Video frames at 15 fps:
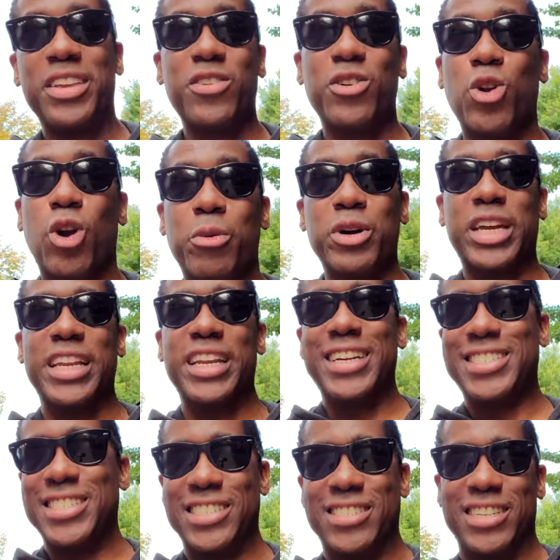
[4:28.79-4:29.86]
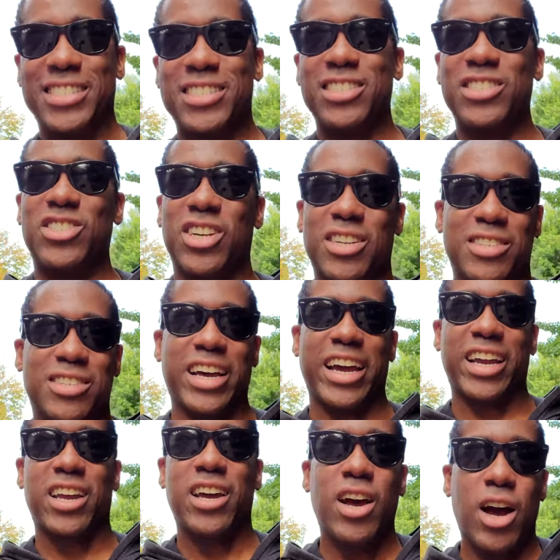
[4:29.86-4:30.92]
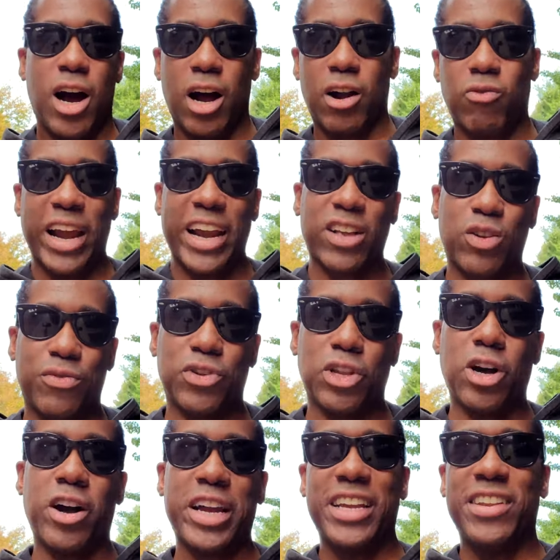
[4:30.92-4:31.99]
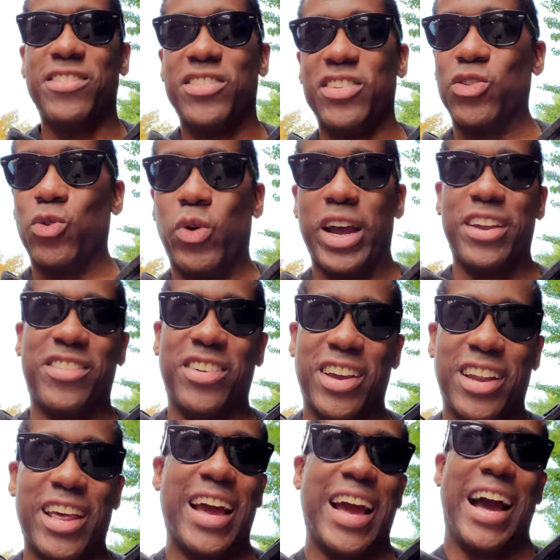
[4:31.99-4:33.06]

These are normal conditions. This is just like a regular vlogging situation.